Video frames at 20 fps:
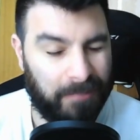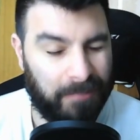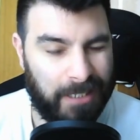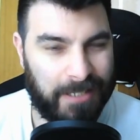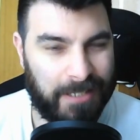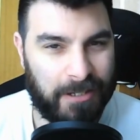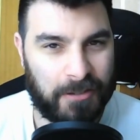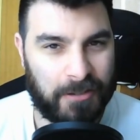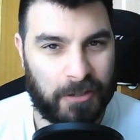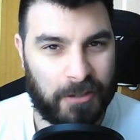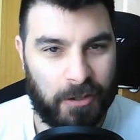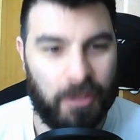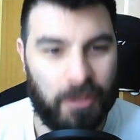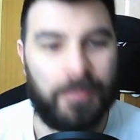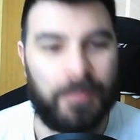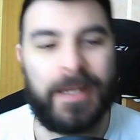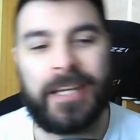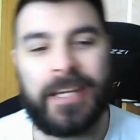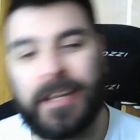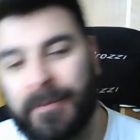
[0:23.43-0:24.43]
Let's talk some
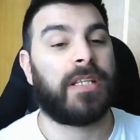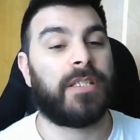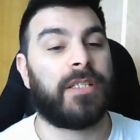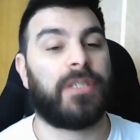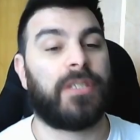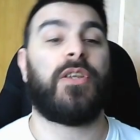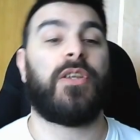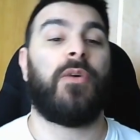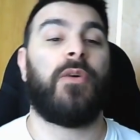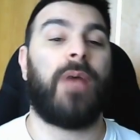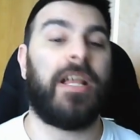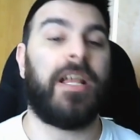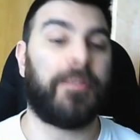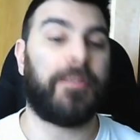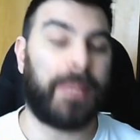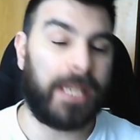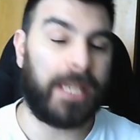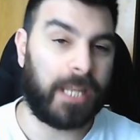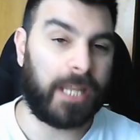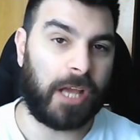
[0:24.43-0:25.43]
gold making. So at the
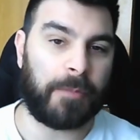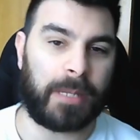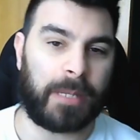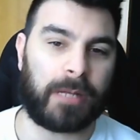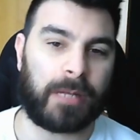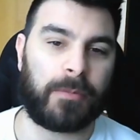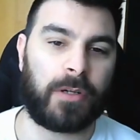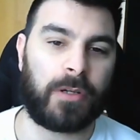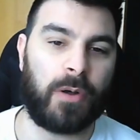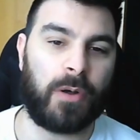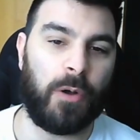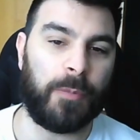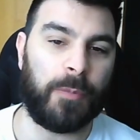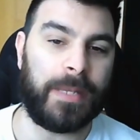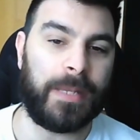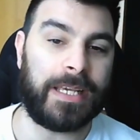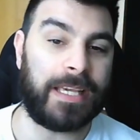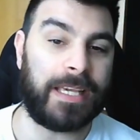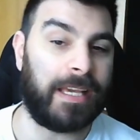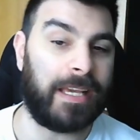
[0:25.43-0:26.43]
beginning of my gold
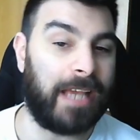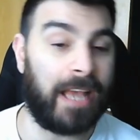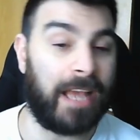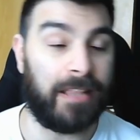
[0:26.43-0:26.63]
making,